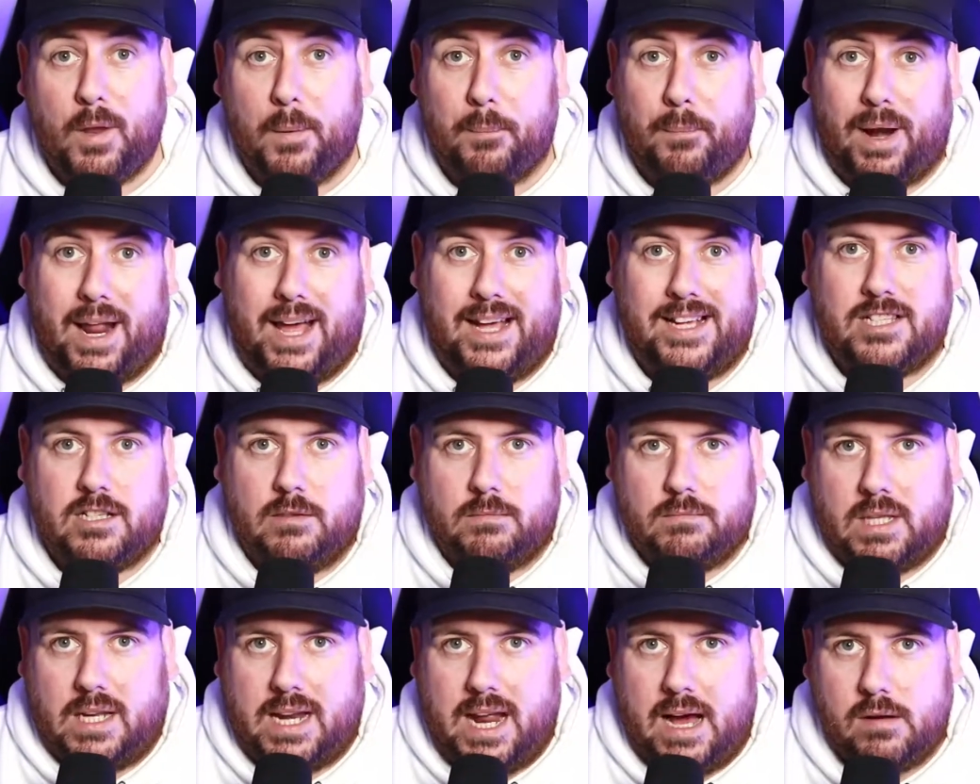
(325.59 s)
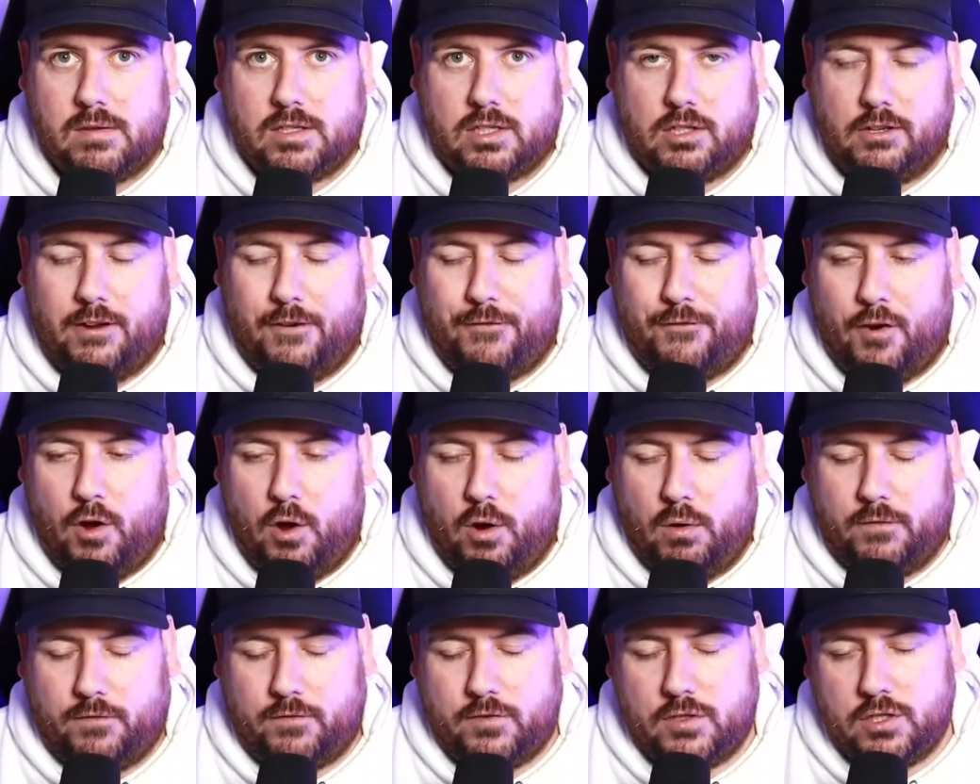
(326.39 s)
play something else on your
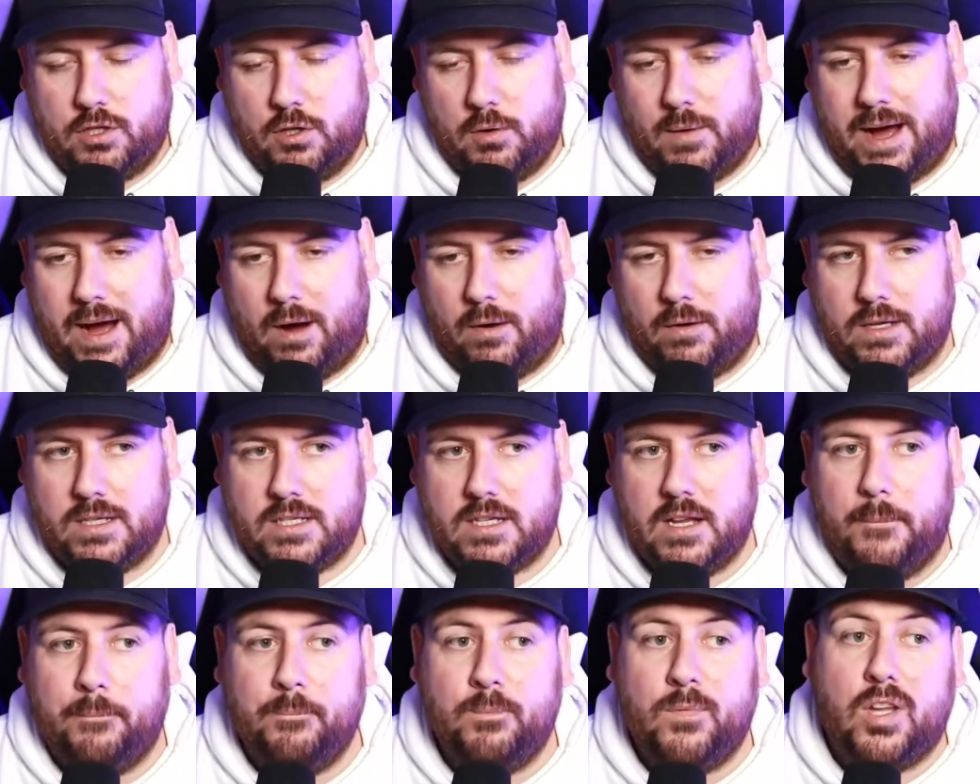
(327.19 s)
phone for 2 hours,